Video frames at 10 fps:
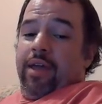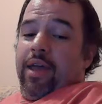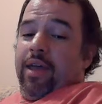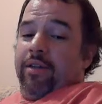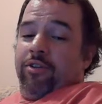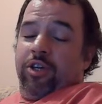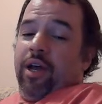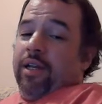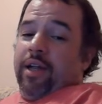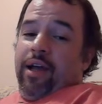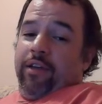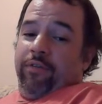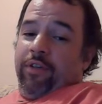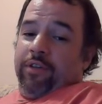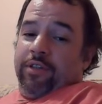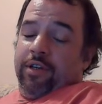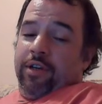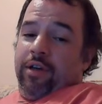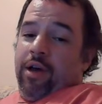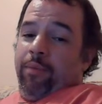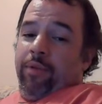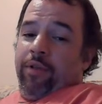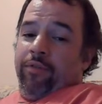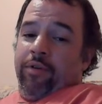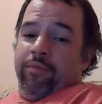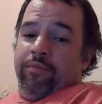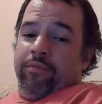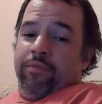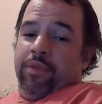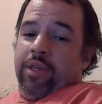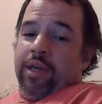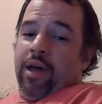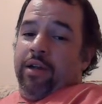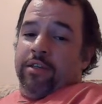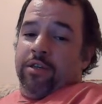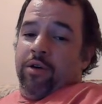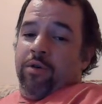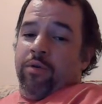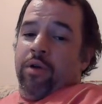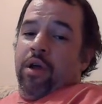And Johnny Knoxville has done a couple of them like on his own.